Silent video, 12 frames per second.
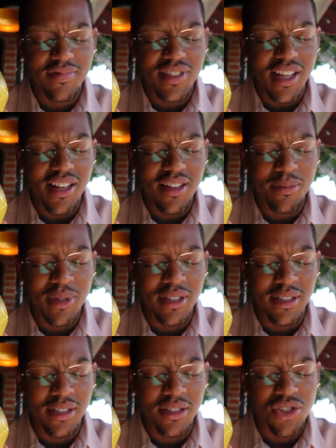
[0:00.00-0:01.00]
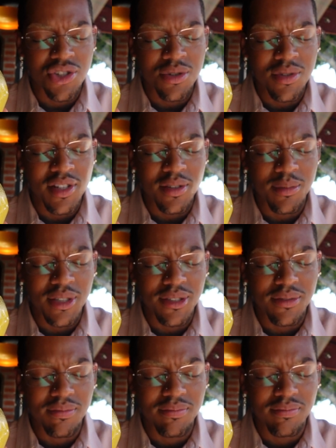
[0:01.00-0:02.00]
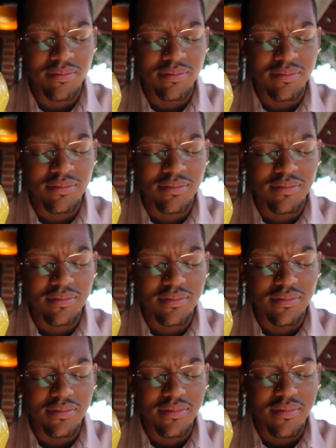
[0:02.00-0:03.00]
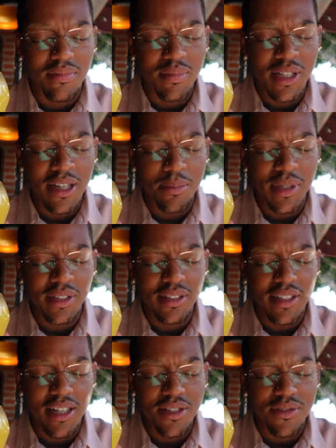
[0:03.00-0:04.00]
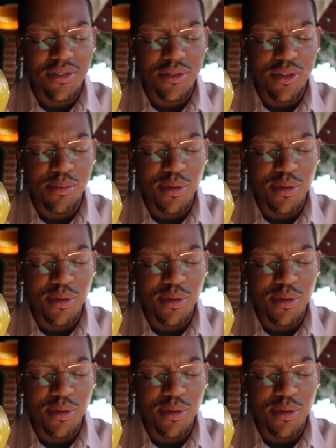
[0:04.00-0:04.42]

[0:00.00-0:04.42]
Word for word: dating me again, choosing me. Me not being the last resort,